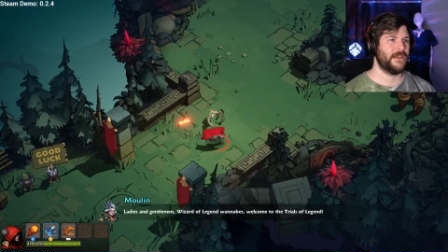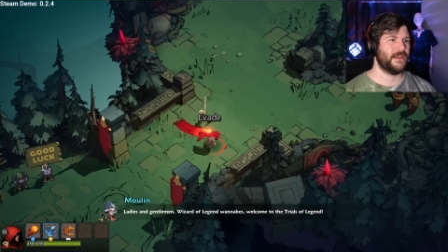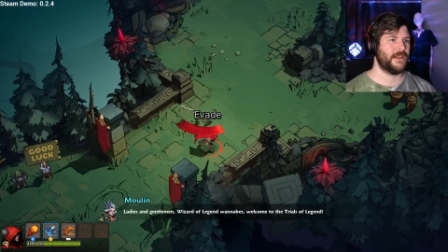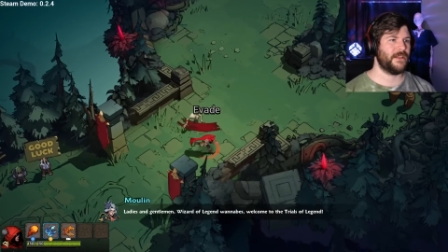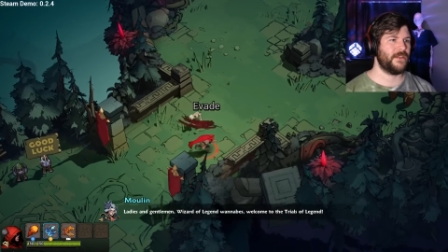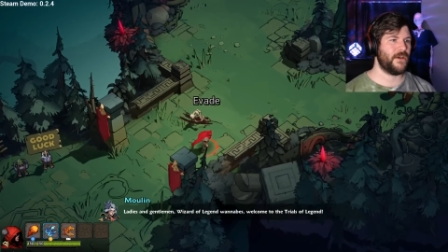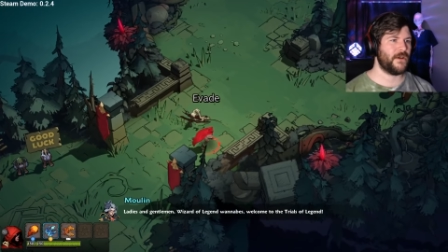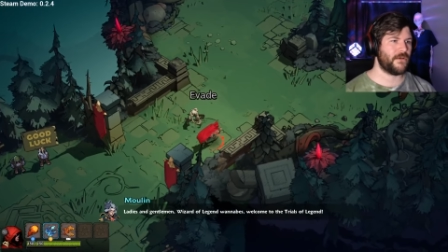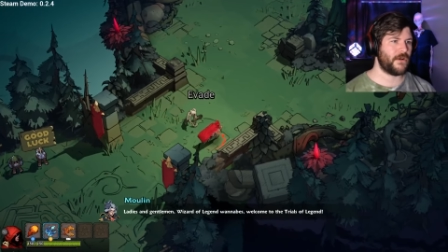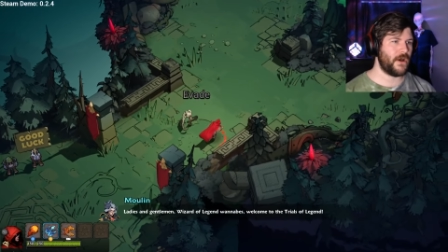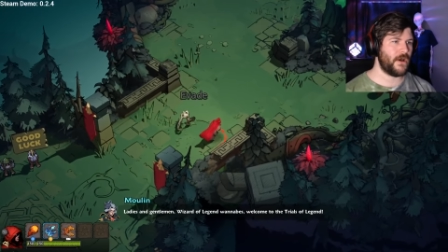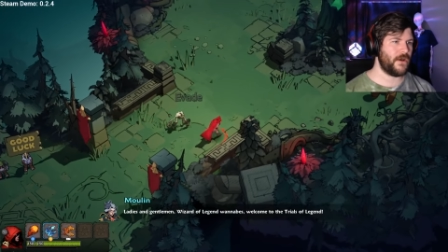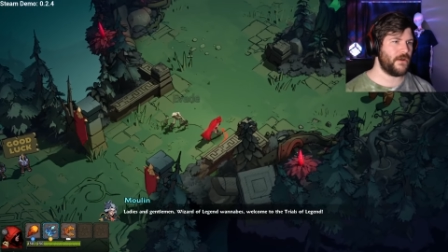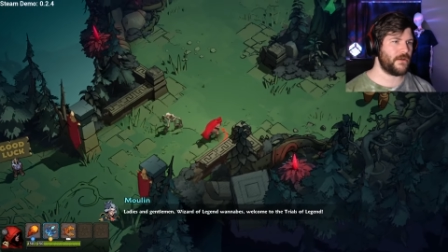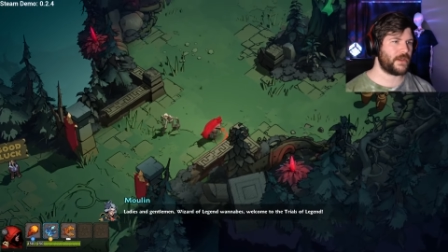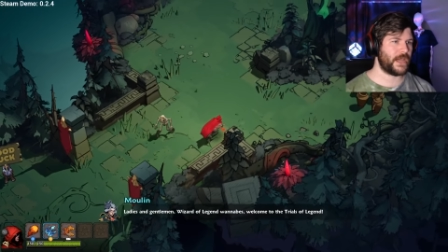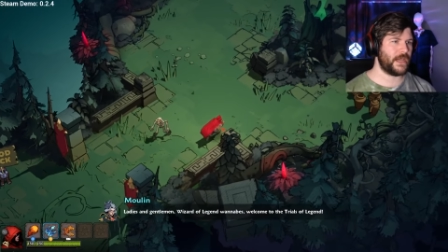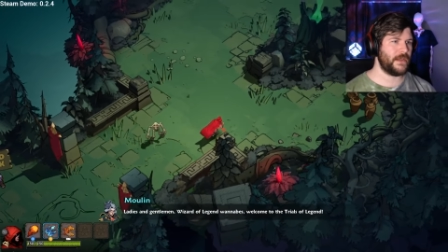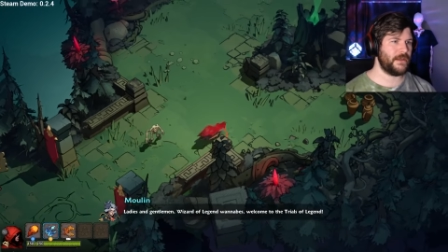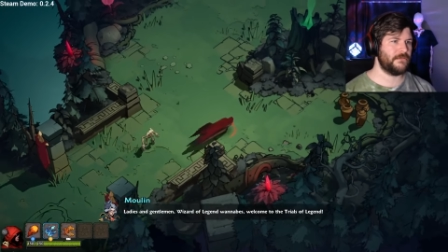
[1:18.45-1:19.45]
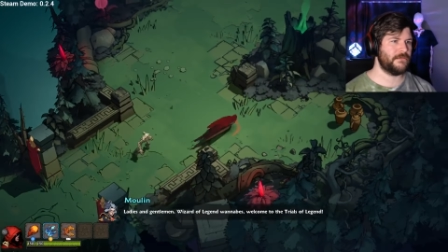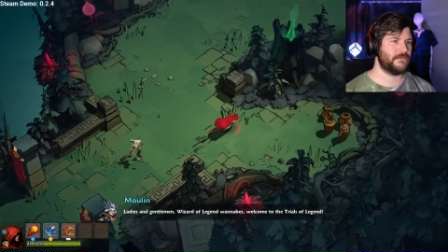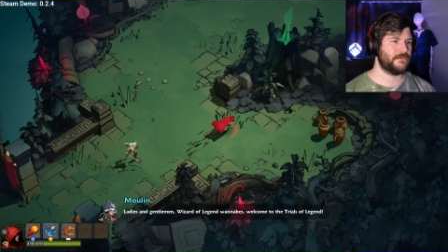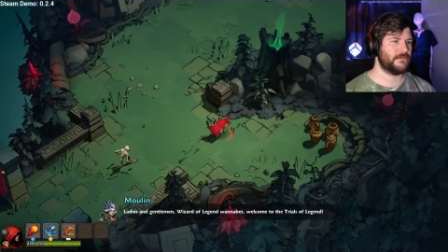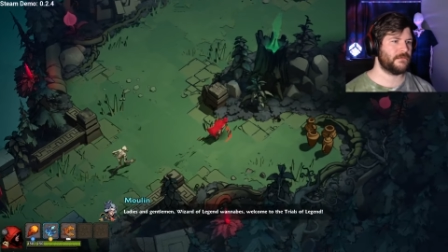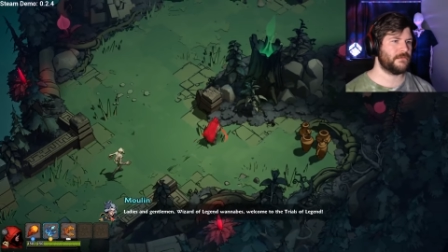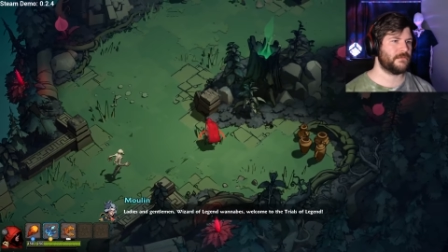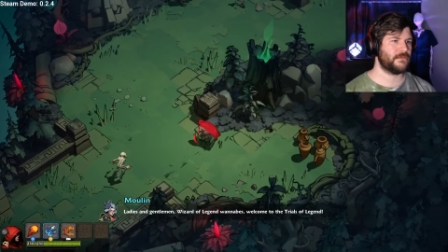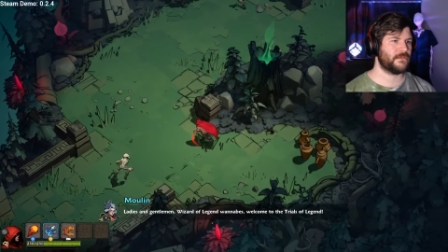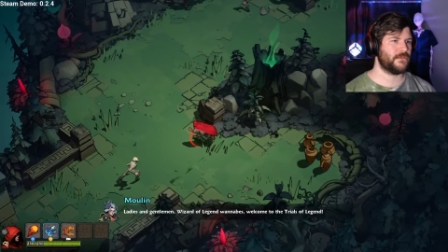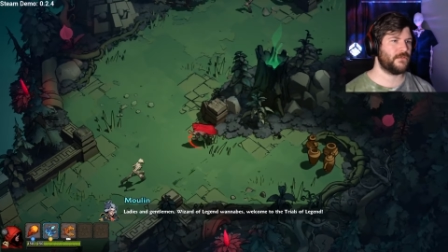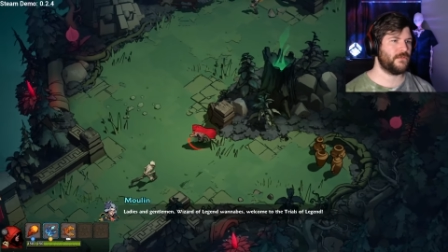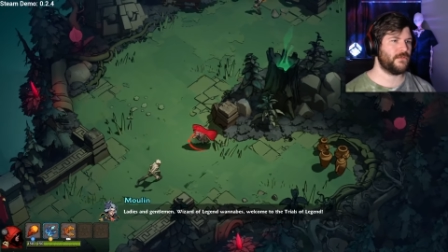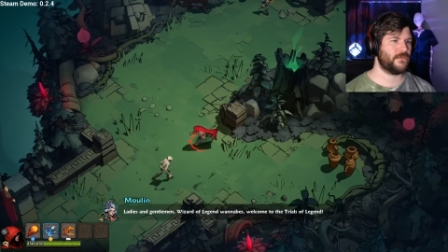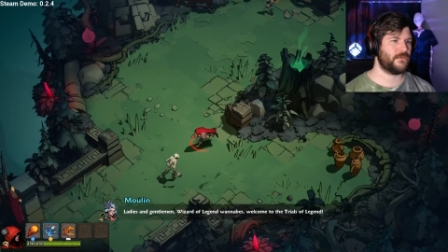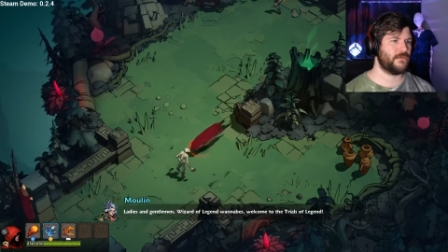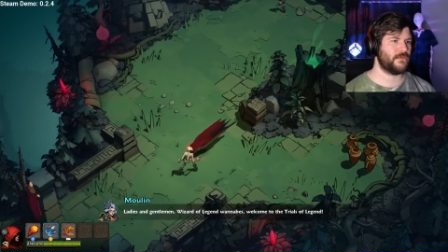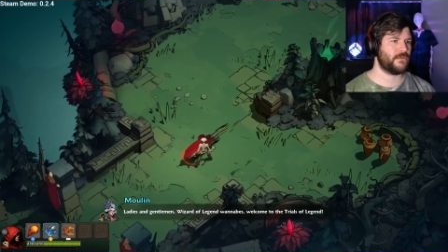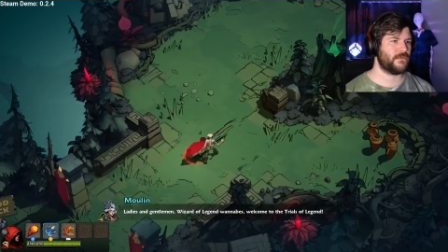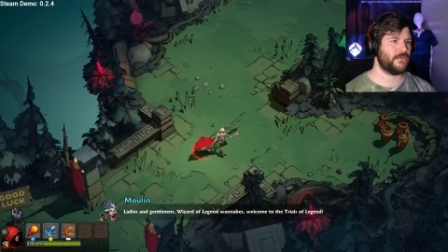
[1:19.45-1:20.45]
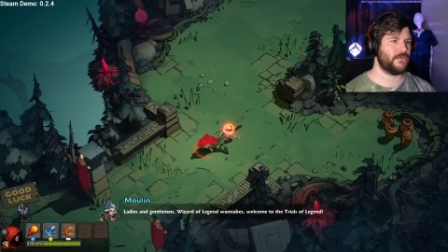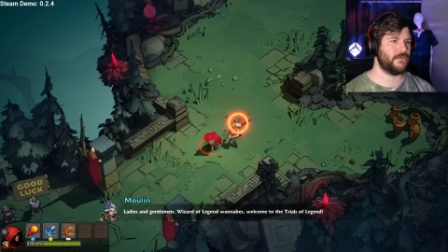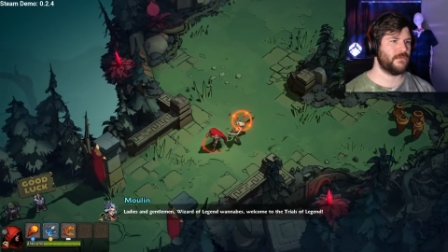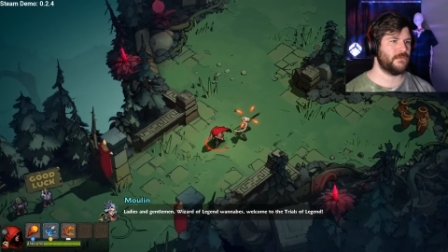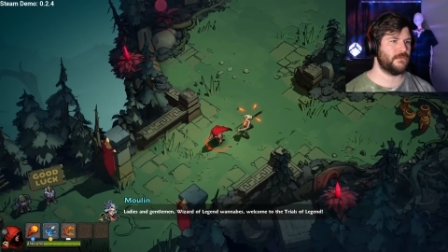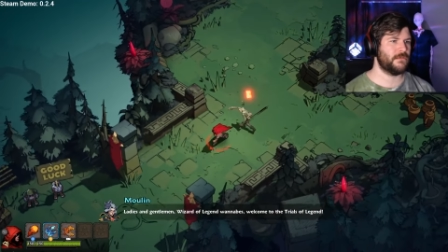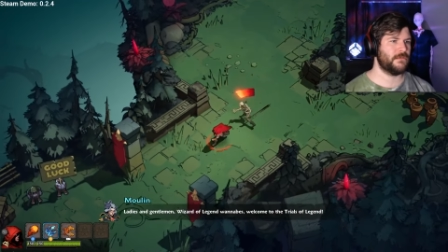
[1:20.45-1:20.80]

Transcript: Hello. Oh, okay. Cool, cool, cool.